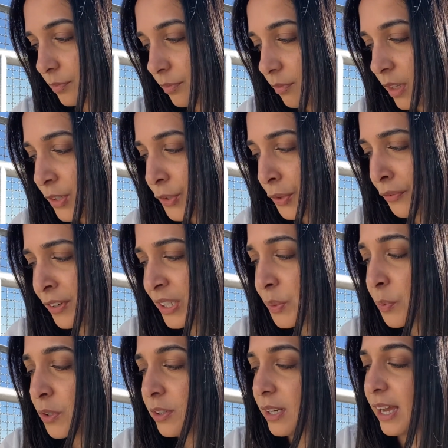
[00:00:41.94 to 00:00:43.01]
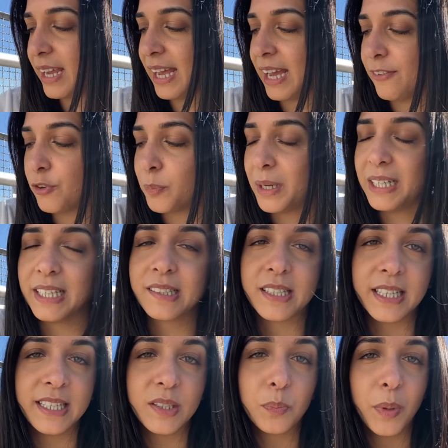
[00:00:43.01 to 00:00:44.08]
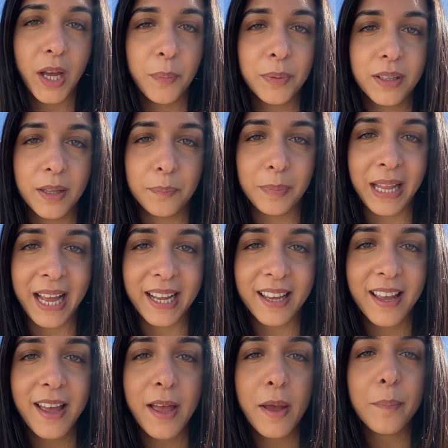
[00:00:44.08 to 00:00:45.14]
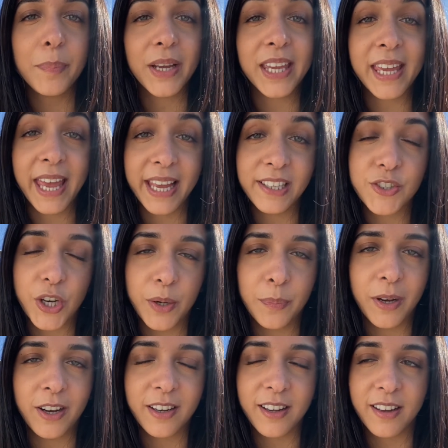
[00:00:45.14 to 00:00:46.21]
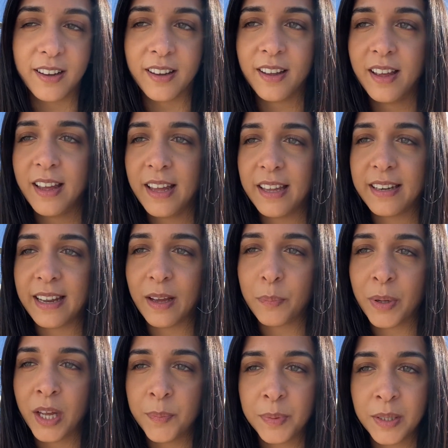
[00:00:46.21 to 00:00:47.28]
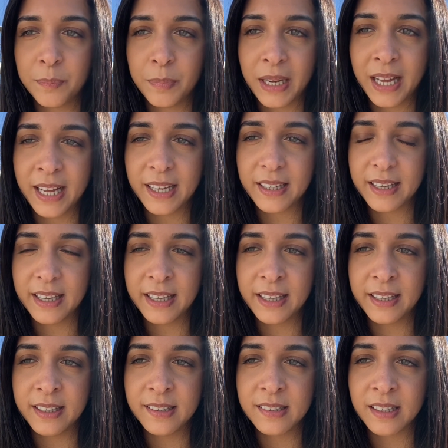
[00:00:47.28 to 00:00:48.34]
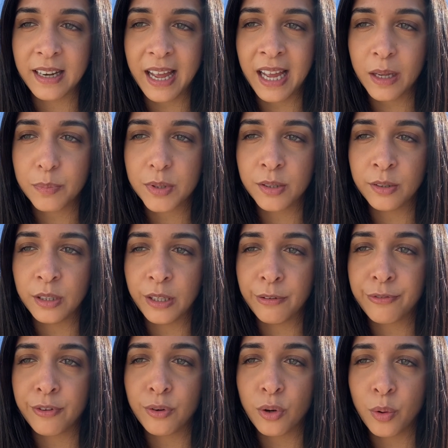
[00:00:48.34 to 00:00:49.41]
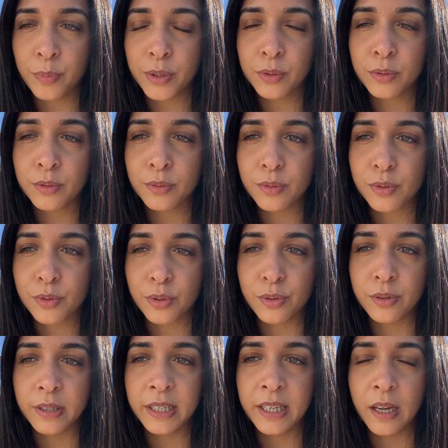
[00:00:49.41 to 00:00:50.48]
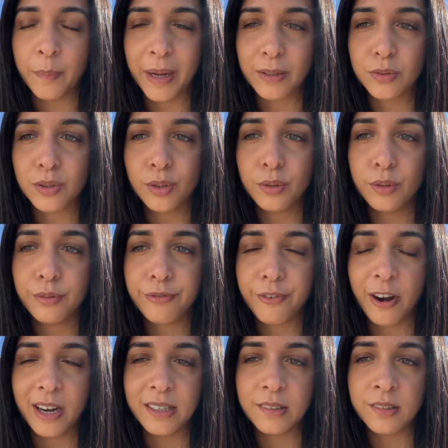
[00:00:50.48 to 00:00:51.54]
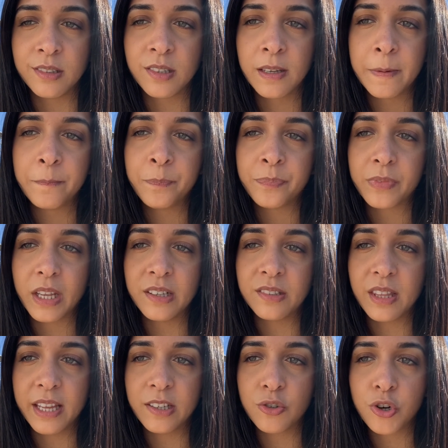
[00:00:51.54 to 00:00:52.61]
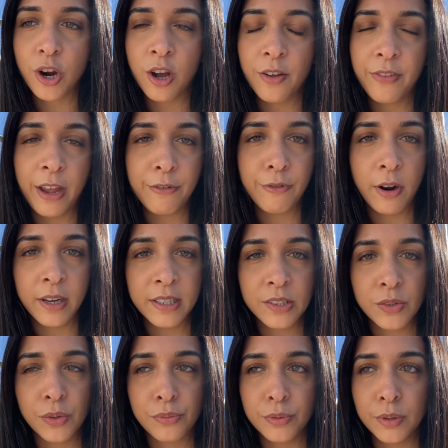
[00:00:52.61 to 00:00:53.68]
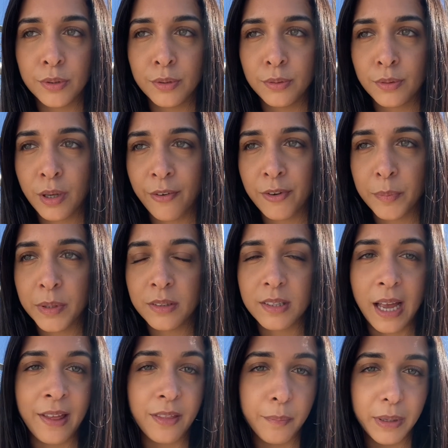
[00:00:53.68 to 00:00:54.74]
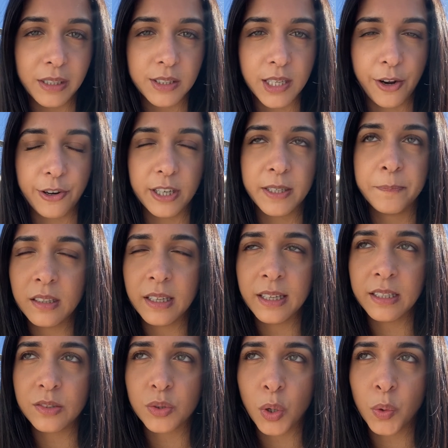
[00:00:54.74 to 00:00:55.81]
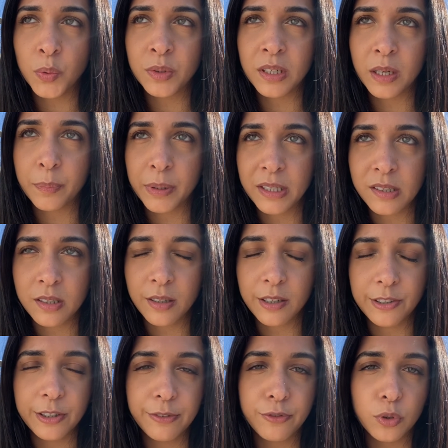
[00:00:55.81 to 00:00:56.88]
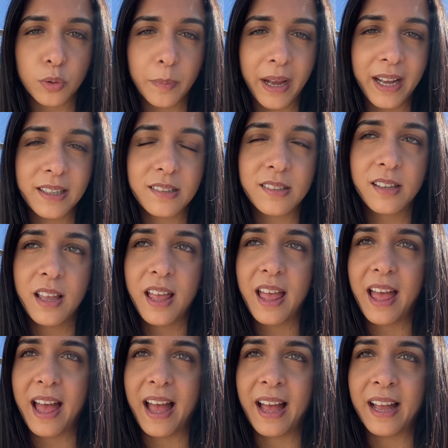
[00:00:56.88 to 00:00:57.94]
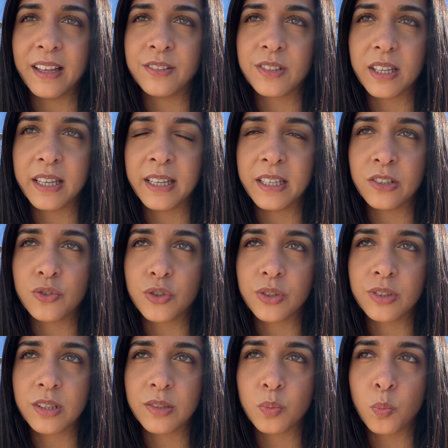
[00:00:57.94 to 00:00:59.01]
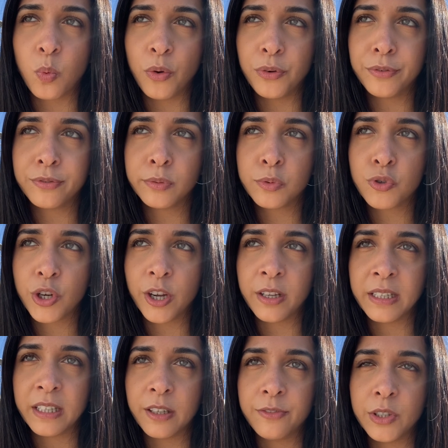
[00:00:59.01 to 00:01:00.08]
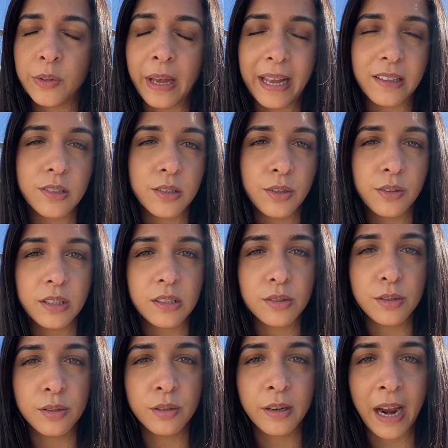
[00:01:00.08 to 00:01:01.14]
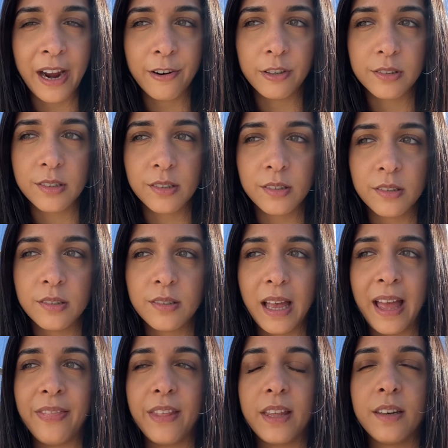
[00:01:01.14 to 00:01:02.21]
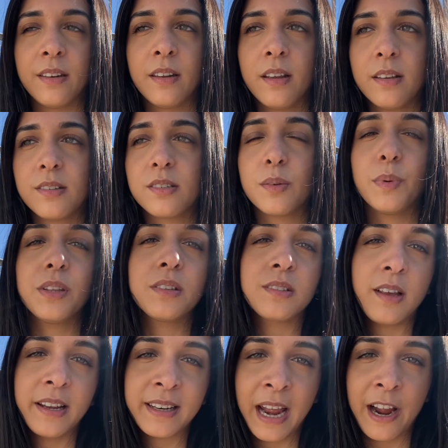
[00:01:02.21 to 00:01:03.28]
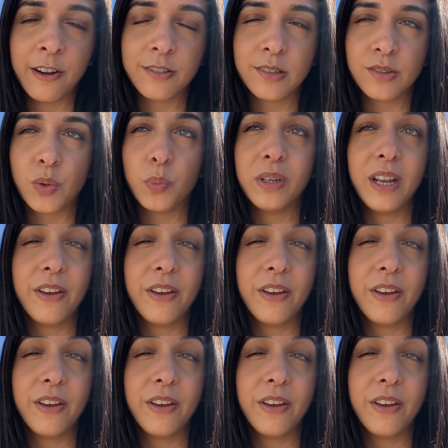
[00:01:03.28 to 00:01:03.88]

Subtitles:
So the first one I have on my list is Purple and Black by KJ Parker. Now, Purple and Black is an absolutely phenomenal story about two friends as they chart their rise through government and the military. It is told in epistolary format, and it is just this wonderful journey of you getting to know these two characters and then some other side characters that we never